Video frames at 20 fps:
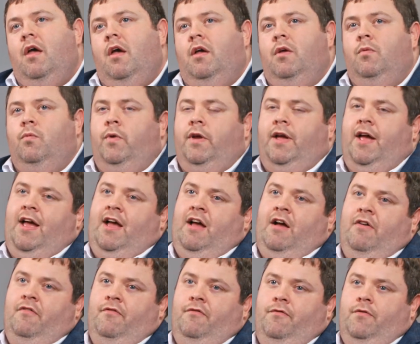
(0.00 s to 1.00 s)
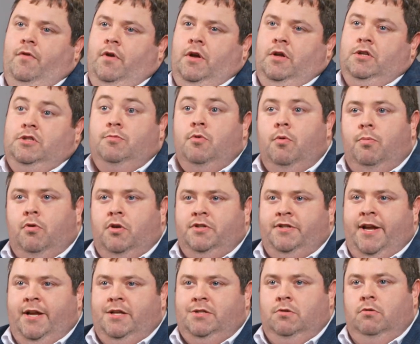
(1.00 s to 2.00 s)
We have small
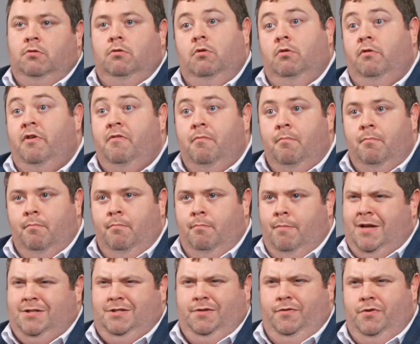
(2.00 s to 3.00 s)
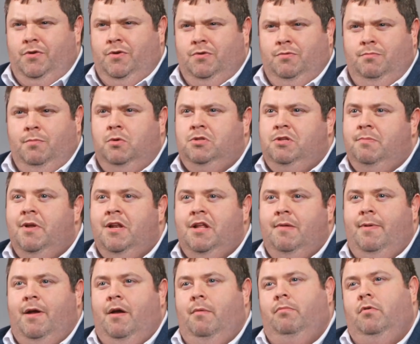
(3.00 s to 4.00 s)
projects or even massive, huge,
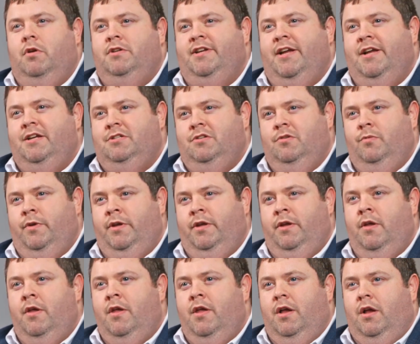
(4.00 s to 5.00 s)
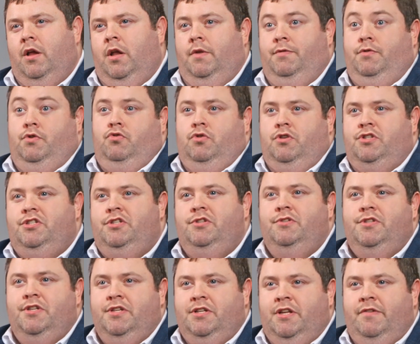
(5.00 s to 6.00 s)
multi-million-pound projects that we kind of trust you
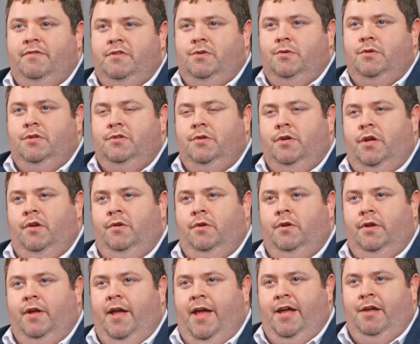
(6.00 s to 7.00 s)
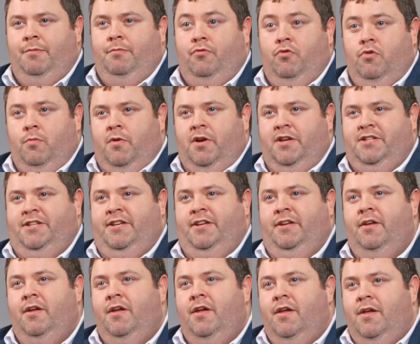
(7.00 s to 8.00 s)
to deliver to us and go, look, hey, Performa
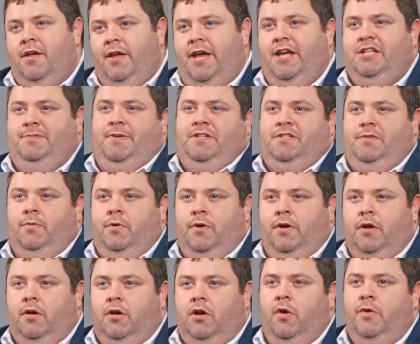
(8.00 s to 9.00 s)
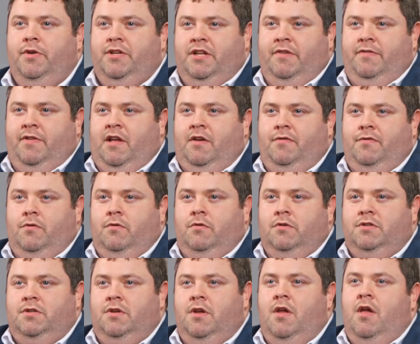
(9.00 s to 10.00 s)
IT, here's a piece of work, go and deliver that for
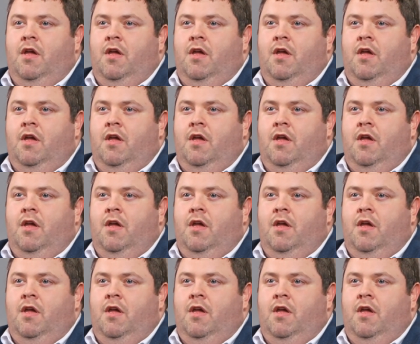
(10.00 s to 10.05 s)
us.